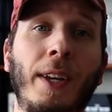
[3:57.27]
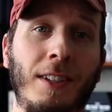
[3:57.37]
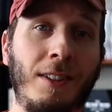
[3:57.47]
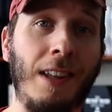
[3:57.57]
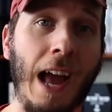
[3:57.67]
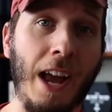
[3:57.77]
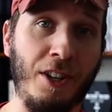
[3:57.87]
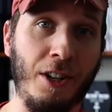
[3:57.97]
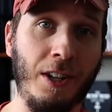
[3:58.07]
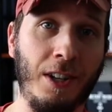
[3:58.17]
like a
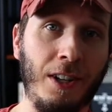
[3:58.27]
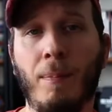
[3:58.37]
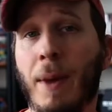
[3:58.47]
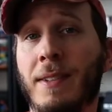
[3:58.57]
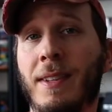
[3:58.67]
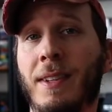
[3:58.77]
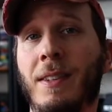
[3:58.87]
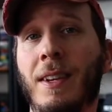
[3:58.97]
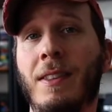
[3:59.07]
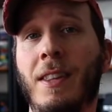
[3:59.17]
slasher.
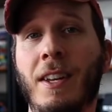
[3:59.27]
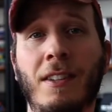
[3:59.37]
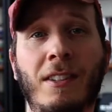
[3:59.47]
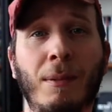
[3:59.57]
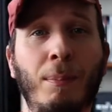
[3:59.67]
Basically, they just